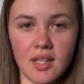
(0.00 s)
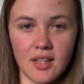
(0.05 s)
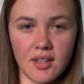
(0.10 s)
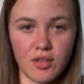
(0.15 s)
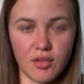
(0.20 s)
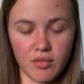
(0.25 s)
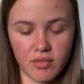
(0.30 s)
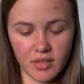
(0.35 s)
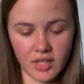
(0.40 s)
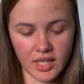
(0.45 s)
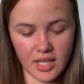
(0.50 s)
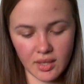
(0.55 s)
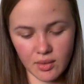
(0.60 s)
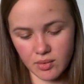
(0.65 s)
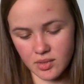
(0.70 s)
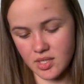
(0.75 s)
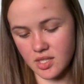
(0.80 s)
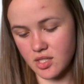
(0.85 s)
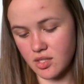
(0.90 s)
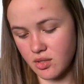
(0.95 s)
Hopefully that
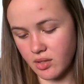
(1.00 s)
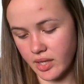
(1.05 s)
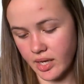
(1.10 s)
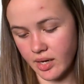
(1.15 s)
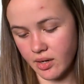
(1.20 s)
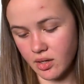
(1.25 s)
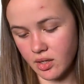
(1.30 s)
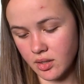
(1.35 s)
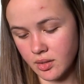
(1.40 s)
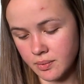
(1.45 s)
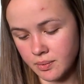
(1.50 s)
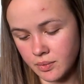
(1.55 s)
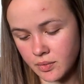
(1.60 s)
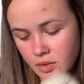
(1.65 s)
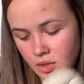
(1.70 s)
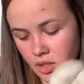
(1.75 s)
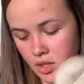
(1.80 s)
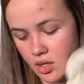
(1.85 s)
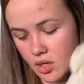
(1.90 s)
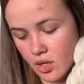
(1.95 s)
wasn't too loud.
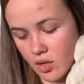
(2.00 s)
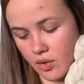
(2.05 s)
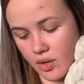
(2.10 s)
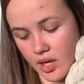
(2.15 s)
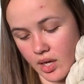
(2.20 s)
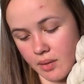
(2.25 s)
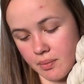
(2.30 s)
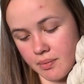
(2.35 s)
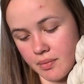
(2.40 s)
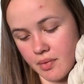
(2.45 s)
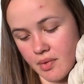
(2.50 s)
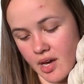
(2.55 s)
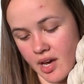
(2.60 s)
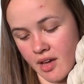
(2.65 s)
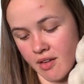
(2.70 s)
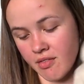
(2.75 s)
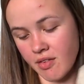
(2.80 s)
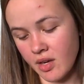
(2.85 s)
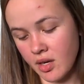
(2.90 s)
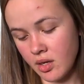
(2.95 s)
Okay,
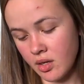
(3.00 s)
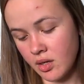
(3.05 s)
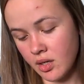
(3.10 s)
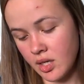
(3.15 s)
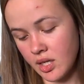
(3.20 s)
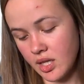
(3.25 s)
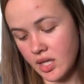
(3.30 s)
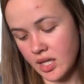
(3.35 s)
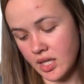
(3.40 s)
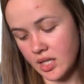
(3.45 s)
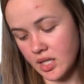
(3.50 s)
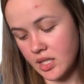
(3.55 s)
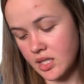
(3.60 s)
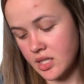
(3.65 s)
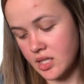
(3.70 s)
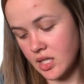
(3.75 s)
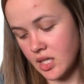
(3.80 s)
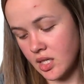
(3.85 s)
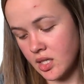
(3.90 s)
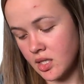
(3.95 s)
I found that
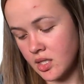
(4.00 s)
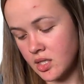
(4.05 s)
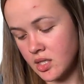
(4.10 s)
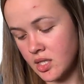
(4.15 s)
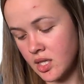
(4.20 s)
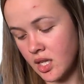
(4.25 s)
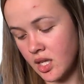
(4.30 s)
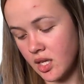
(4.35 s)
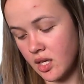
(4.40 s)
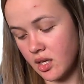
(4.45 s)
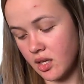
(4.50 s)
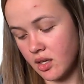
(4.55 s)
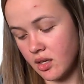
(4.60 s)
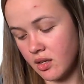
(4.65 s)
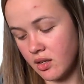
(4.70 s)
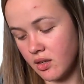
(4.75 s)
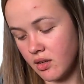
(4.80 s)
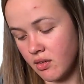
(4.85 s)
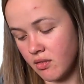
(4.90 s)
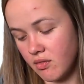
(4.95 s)
this is the
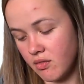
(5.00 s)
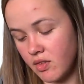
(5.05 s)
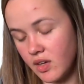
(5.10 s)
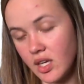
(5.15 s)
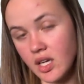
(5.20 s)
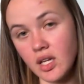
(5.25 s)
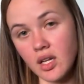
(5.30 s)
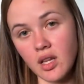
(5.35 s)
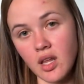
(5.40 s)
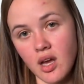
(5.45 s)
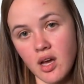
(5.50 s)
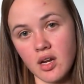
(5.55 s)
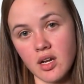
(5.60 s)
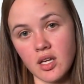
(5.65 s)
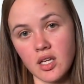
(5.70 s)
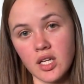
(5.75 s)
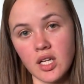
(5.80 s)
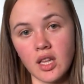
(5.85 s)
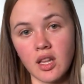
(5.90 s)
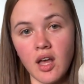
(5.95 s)

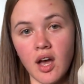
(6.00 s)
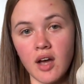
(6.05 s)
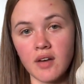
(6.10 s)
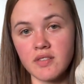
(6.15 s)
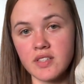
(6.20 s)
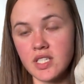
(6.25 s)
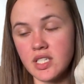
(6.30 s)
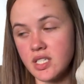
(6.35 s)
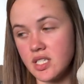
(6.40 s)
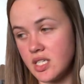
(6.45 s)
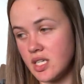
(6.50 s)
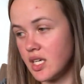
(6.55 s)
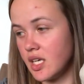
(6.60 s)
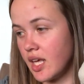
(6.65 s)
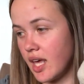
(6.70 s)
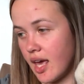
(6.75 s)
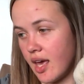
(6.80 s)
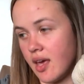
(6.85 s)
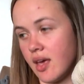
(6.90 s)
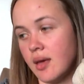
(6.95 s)
Vitalana Lofty
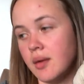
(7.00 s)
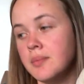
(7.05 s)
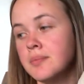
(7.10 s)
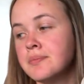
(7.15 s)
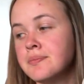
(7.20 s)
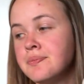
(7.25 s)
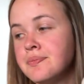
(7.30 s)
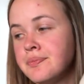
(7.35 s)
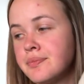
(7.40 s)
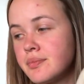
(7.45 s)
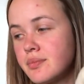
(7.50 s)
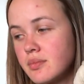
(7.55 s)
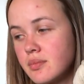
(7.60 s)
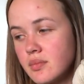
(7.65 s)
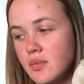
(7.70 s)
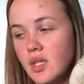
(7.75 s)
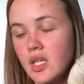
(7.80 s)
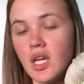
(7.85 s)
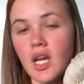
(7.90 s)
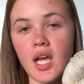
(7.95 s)
DK.
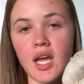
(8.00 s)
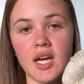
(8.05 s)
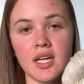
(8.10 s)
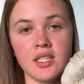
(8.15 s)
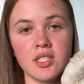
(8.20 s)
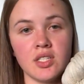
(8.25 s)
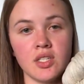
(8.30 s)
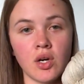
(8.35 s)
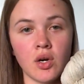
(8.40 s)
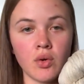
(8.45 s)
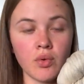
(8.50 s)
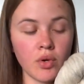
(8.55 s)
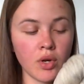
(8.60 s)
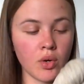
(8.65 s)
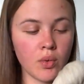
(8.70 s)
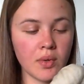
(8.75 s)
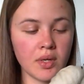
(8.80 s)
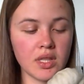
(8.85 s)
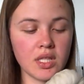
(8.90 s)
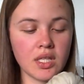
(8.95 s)
I don't
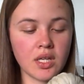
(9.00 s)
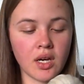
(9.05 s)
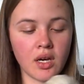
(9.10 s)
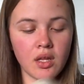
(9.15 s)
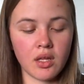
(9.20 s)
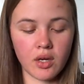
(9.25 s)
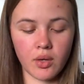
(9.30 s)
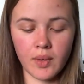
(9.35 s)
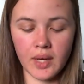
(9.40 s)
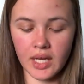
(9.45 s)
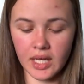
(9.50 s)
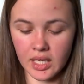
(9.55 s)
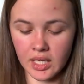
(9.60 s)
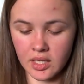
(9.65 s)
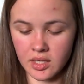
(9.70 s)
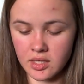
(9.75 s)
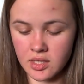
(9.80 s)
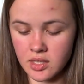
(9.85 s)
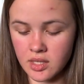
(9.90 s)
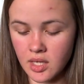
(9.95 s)
know what the colorway
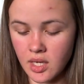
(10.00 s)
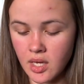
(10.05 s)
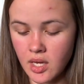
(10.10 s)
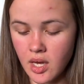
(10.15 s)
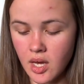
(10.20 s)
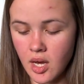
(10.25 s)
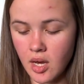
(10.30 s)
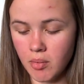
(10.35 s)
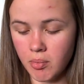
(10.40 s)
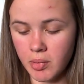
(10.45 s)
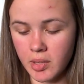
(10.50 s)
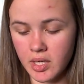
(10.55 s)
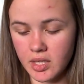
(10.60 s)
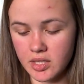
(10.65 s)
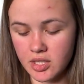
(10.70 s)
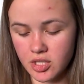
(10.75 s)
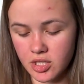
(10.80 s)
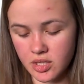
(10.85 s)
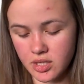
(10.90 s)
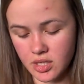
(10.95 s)
is, but
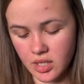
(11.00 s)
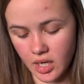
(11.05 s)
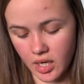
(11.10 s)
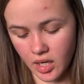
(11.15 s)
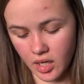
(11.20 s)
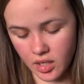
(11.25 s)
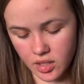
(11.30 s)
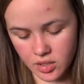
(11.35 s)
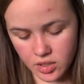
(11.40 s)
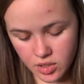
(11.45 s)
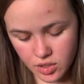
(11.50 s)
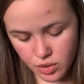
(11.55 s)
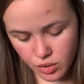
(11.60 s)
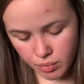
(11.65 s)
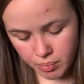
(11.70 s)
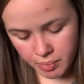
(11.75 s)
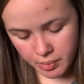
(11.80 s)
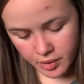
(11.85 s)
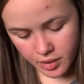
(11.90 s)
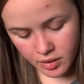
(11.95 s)
it's just like a
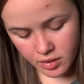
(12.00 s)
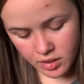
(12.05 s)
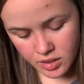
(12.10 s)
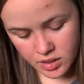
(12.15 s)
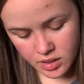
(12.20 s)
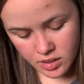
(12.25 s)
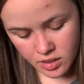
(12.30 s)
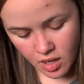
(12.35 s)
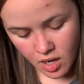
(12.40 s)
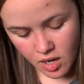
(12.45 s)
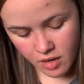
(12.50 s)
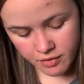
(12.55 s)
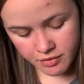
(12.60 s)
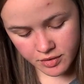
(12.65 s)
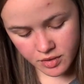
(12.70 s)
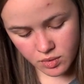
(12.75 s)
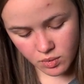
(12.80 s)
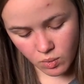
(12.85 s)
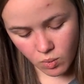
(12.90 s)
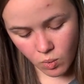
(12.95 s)
super
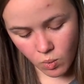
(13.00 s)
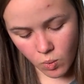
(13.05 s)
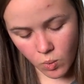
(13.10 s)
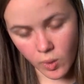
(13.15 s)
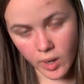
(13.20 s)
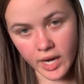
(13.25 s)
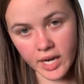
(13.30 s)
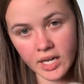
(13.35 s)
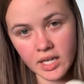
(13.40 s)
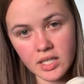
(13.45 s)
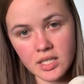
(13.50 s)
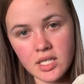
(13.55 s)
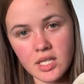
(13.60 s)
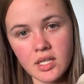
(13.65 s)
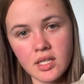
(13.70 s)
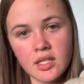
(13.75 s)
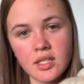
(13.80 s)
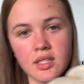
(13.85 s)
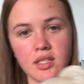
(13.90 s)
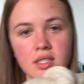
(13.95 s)
soft white.
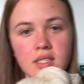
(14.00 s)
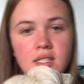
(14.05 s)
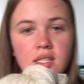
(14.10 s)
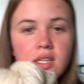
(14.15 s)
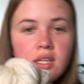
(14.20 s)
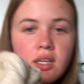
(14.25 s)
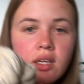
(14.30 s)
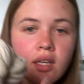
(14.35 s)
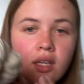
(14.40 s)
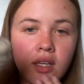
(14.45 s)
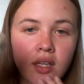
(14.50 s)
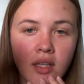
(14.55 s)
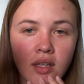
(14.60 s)
Let's see.